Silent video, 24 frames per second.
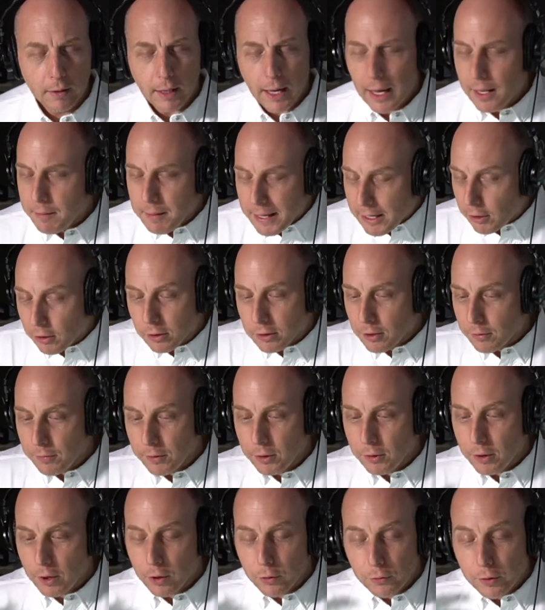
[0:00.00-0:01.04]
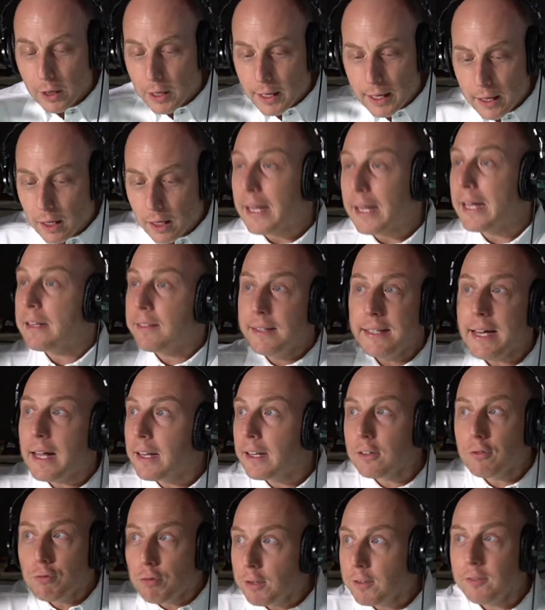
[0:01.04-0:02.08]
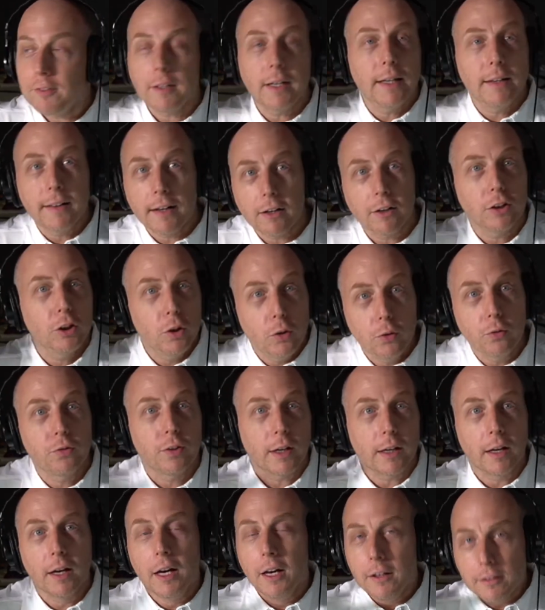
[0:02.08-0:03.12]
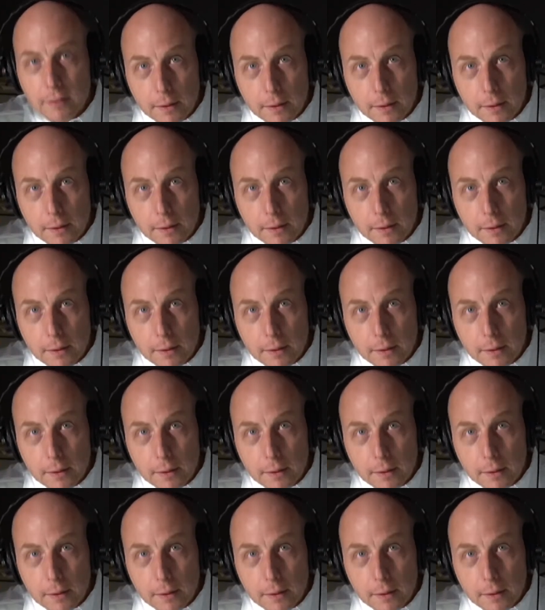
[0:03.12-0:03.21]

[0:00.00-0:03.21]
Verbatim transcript: And Neil Cavuto's, the electricity they're using